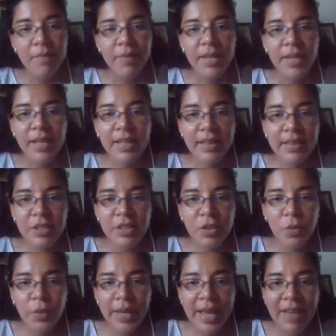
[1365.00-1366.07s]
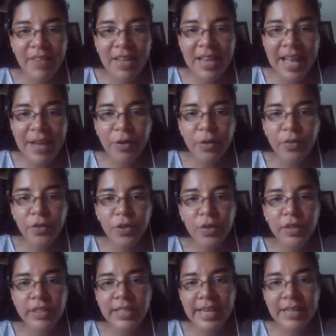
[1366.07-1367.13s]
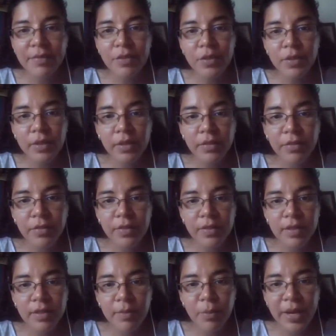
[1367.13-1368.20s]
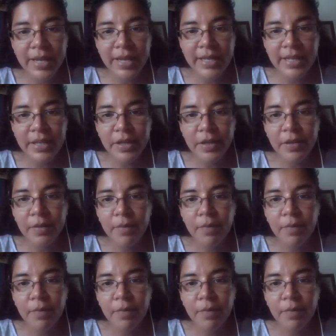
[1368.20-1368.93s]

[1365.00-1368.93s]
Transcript: And so we have a lateral view, a side view of the brain here,